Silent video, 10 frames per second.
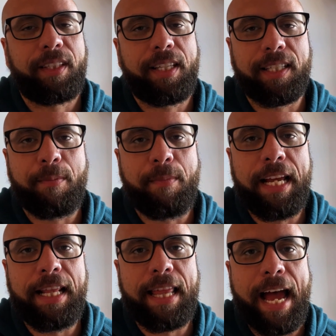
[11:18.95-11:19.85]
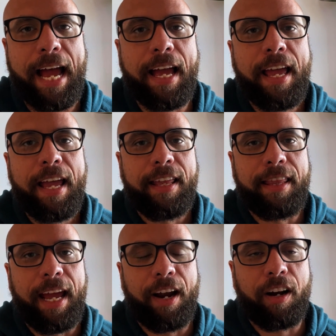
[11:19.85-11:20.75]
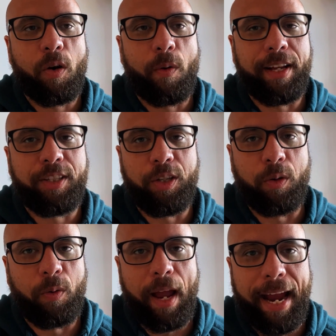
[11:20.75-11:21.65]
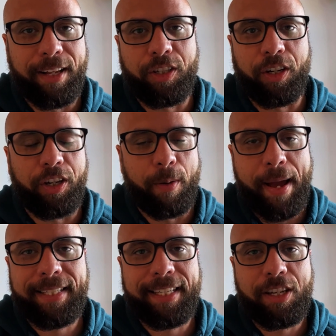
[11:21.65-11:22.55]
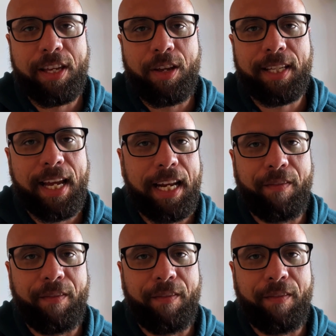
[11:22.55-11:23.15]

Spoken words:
Doesn't mean that they're going to answer your message that you send,